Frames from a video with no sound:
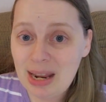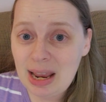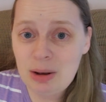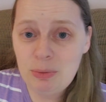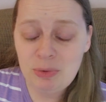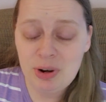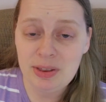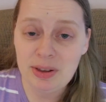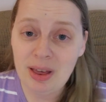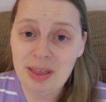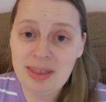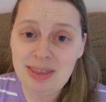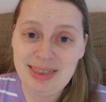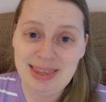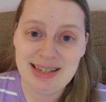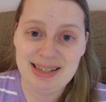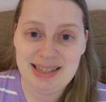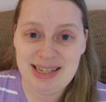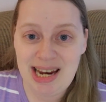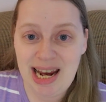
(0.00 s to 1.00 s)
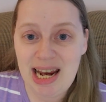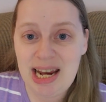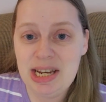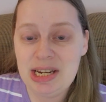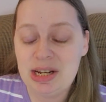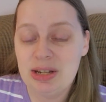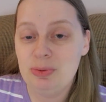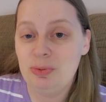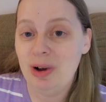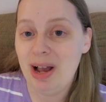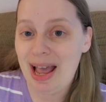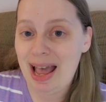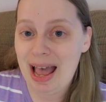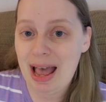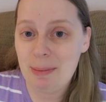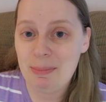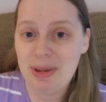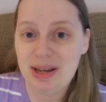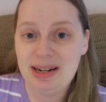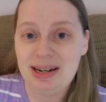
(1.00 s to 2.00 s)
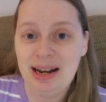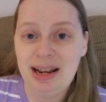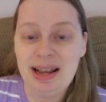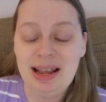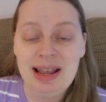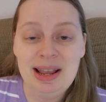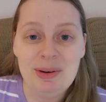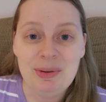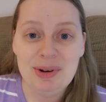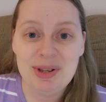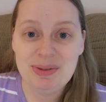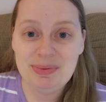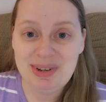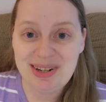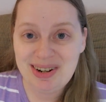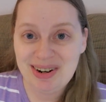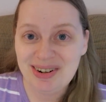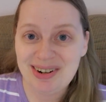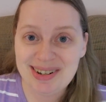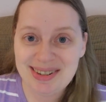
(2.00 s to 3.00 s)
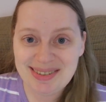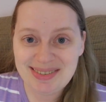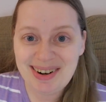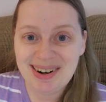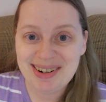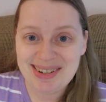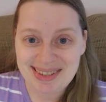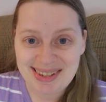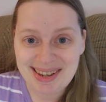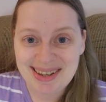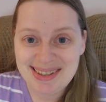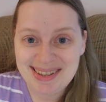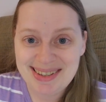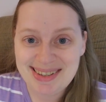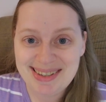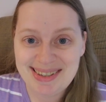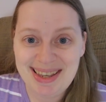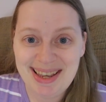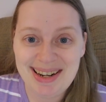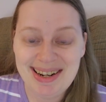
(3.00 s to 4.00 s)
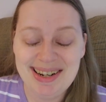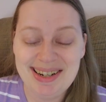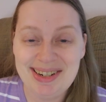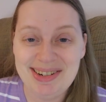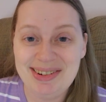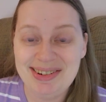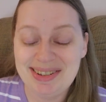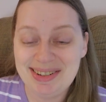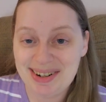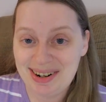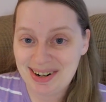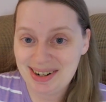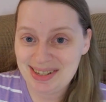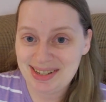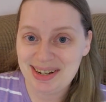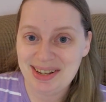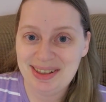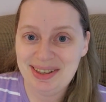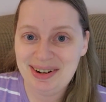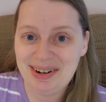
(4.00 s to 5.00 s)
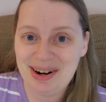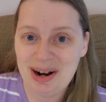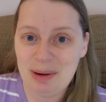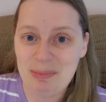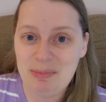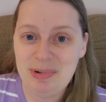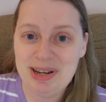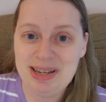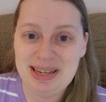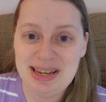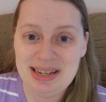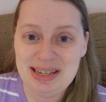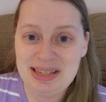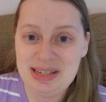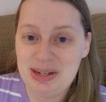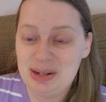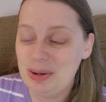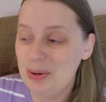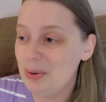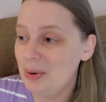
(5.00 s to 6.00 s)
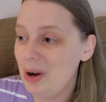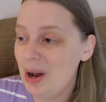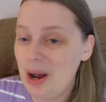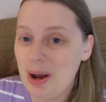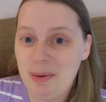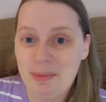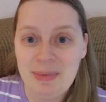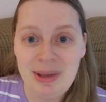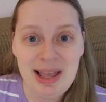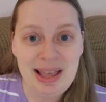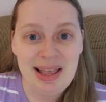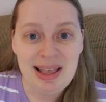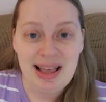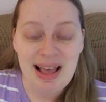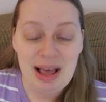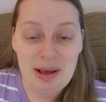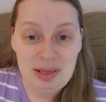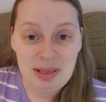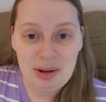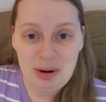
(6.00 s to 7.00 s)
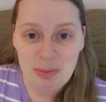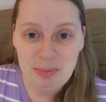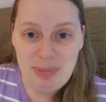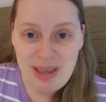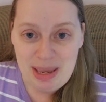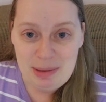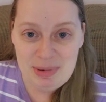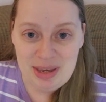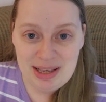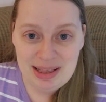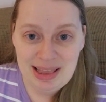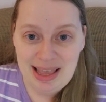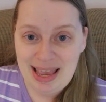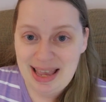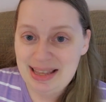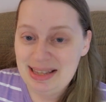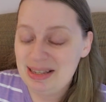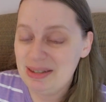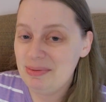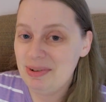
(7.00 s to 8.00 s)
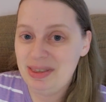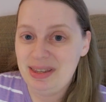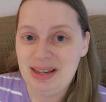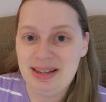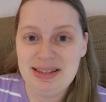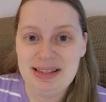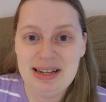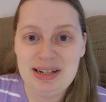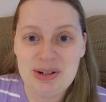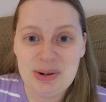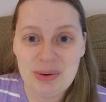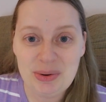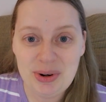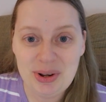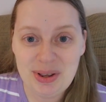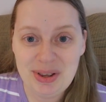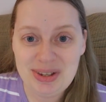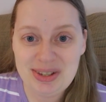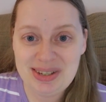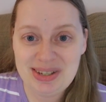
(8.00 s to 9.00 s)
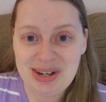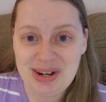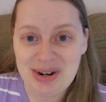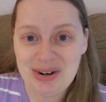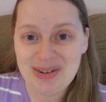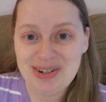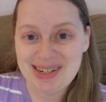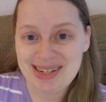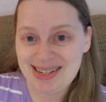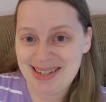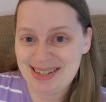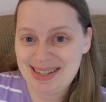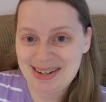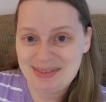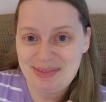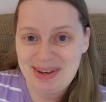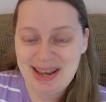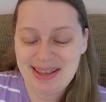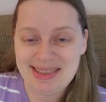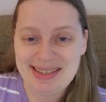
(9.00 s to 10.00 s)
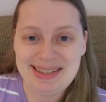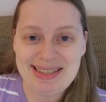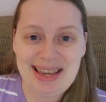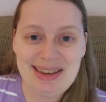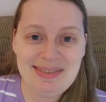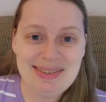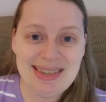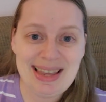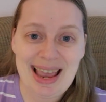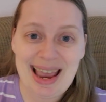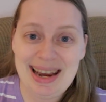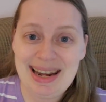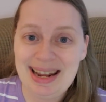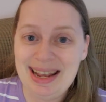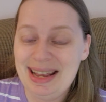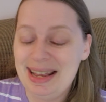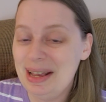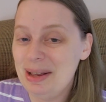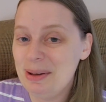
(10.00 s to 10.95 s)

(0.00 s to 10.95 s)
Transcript: And with all of these changes, what happened was we noticed our son's skin issues started to clear up. We did do a little baby cleanse with the essential oils too, just to be on the safe side.